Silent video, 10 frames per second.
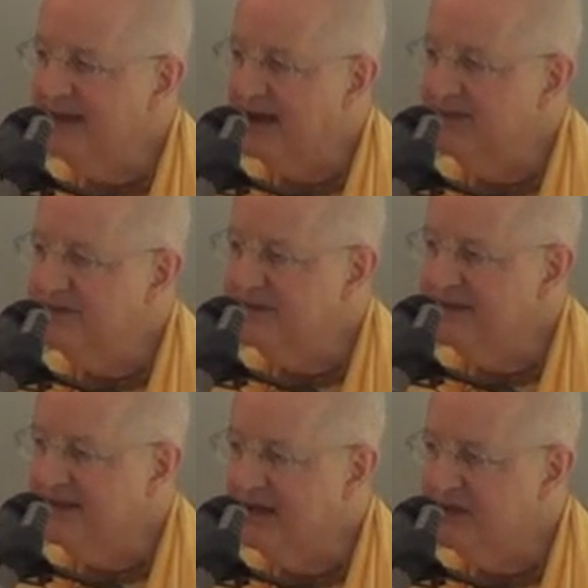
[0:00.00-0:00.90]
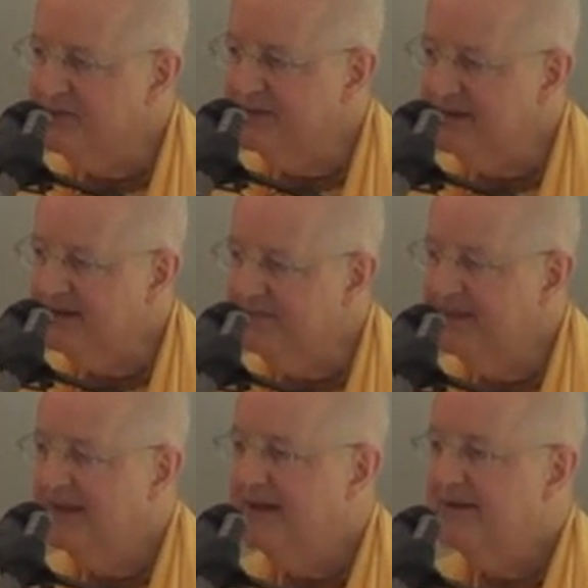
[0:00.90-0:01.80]
knowledge and detachment come.
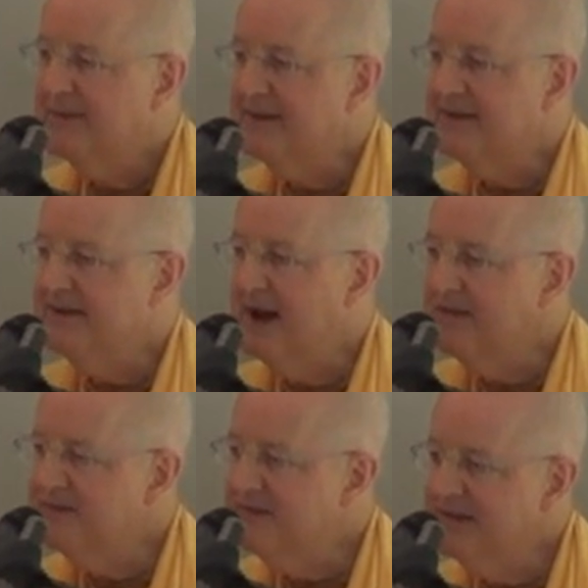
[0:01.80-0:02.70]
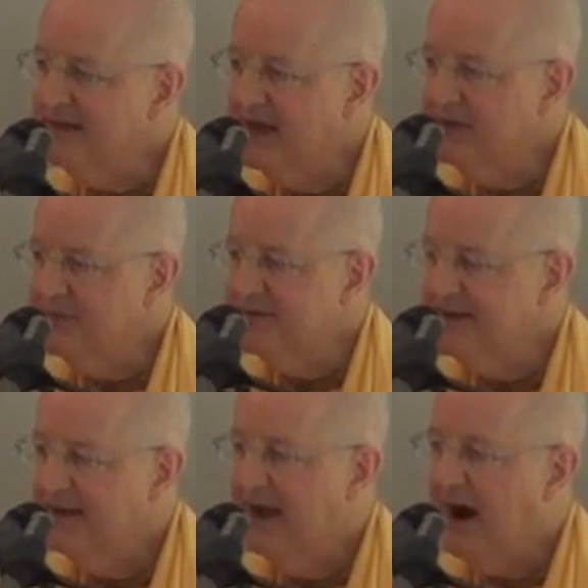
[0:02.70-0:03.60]
But knowledge and detachment
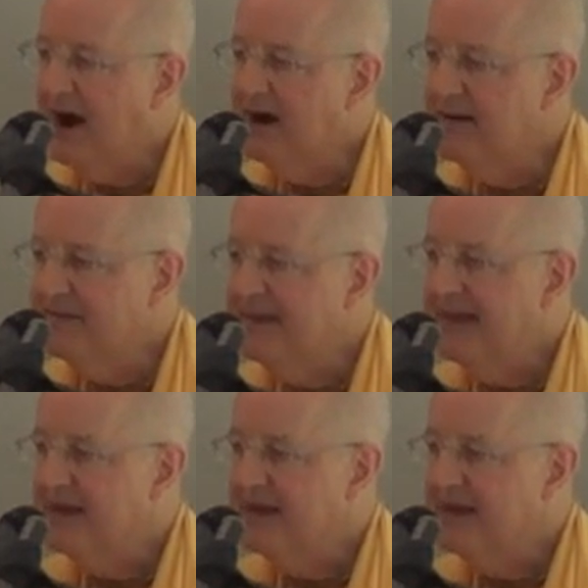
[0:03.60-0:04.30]
are